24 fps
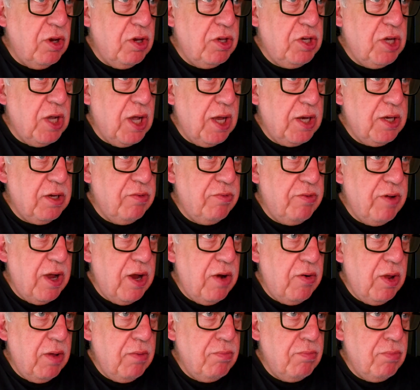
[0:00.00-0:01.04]
charger
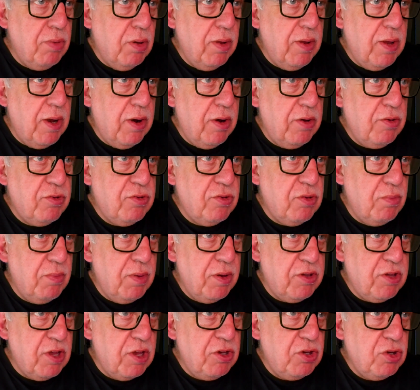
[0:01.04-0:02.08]
vary, but there are some
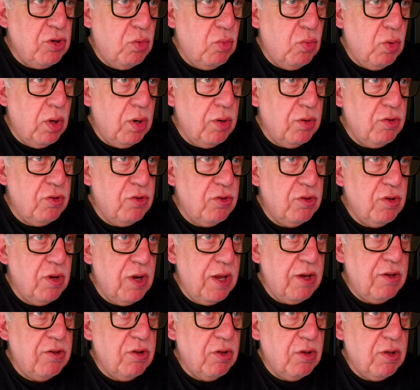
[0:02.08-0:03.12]
essential ones.
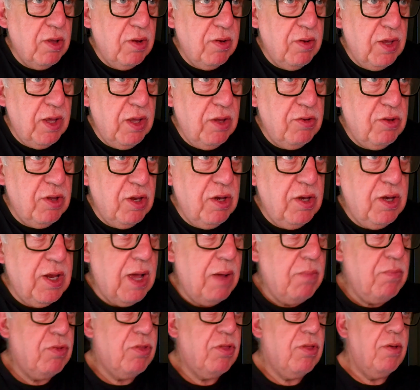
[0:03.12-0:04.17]
Let's look at these in
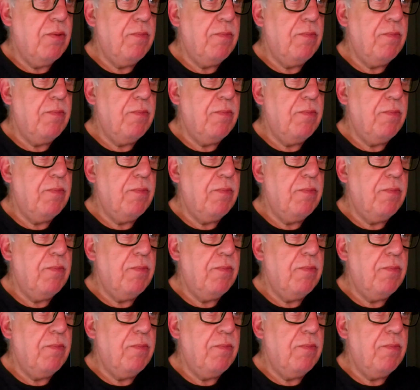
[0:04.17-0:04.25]
depth.